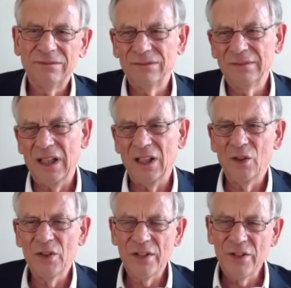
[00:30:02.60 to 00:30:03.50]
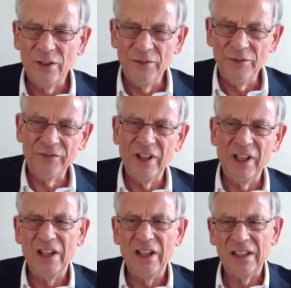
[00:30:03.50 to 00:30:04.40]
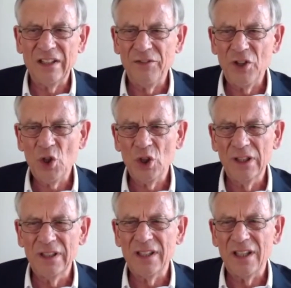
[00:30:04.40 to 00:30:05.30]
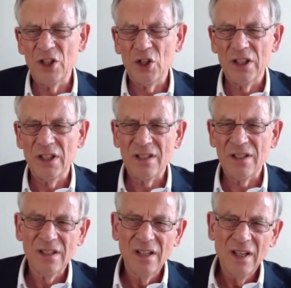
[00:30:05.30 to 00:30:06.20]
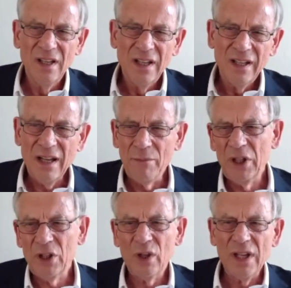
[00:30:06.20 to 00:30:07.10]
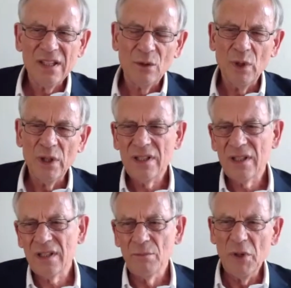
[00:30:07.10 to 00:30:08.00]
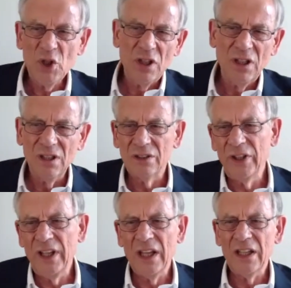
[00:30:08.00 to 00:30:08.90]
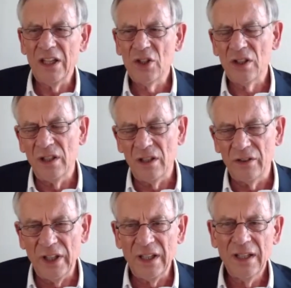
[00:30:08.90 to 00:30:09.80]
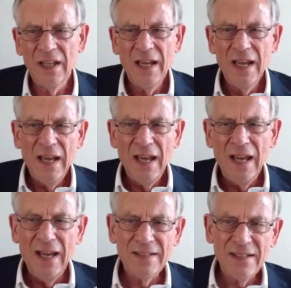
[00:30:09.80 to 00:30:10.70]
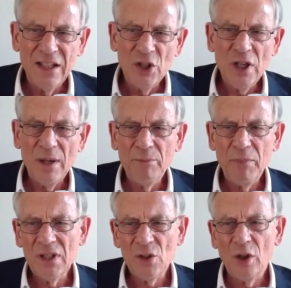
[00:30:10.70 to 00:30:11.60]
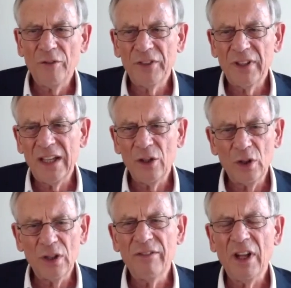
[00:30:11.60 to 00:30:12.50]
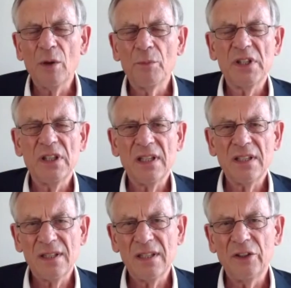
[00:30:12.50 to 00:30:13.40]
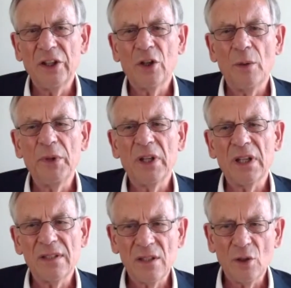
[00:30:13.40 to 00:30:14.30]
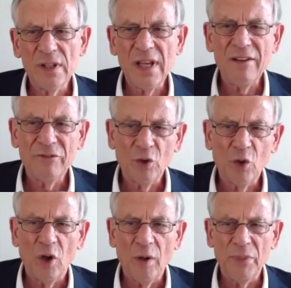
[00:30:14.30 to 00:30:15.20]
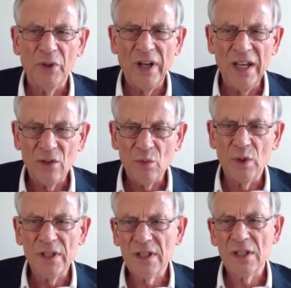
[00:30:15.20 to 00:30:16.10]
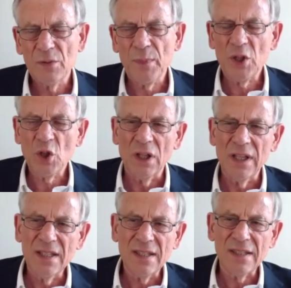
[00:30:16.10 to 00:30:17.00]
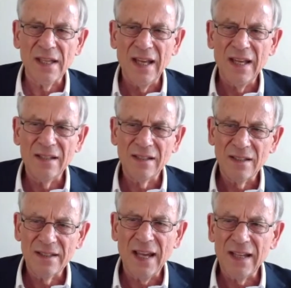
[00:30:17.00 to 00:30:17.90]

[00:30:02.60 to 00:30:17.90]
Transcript: now software, artificial intelligence coming together with machinery and engineering. And the hidden champions often cannot develop the necessary competence, so they have to cooperate with specialists, and that